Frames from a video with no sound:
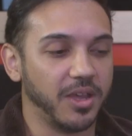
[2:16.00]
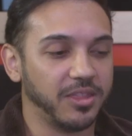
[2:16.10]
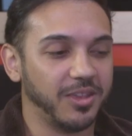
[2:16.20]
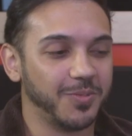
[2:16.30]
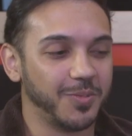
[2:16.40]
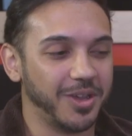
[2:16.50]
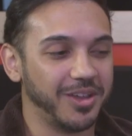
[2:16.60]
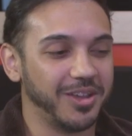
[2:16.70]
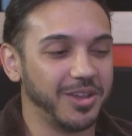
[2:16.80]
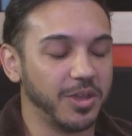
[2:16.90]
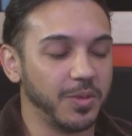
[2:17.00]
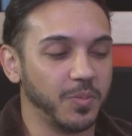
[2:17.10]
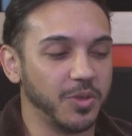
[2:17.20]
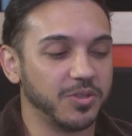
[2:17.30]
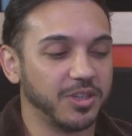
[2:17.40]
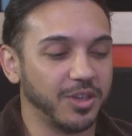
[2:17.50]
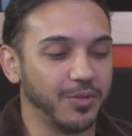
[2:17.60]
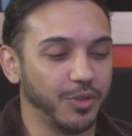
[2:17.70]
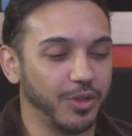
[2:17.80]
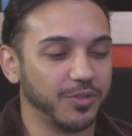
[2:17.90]
I think my music
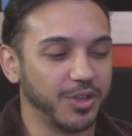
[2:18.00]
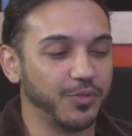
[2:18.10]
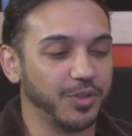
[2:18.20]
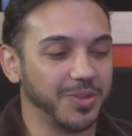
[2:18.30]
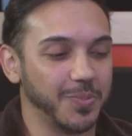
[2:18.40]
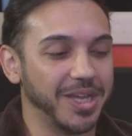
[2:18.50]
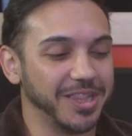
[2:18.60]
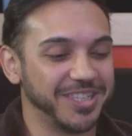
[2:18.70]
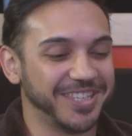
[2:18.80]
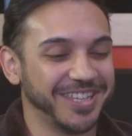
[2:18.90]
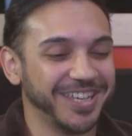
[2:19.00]
evolves over the months.